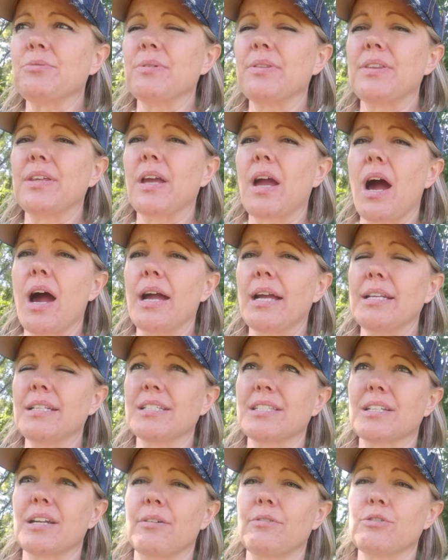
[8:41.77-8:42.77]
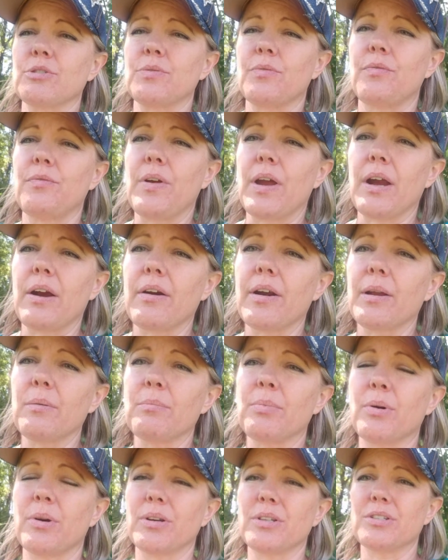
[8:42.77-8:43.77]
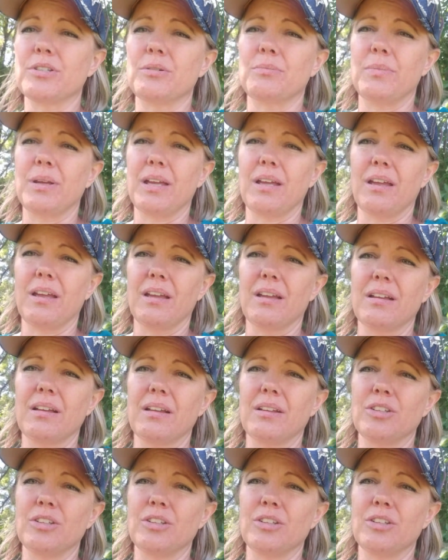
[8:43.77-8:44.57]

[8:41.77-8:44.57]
one thing I discovered is very important to me